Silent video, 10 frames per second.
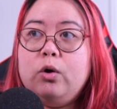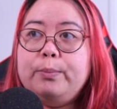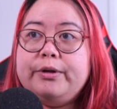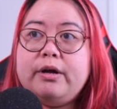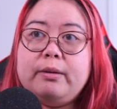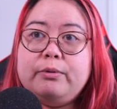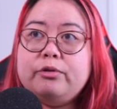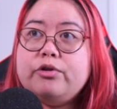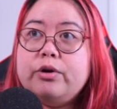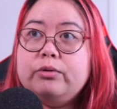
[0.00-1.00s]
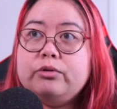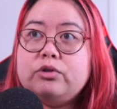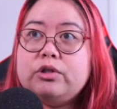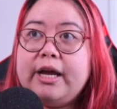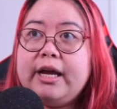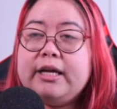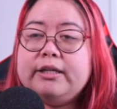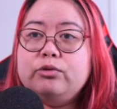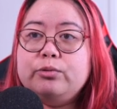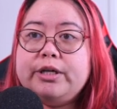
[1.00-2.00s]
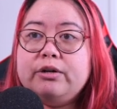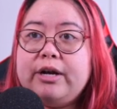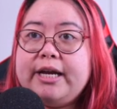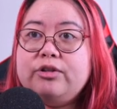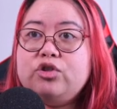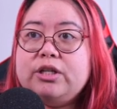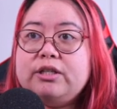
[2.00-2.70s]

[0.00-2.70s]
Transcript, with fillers: open up notes and rearrange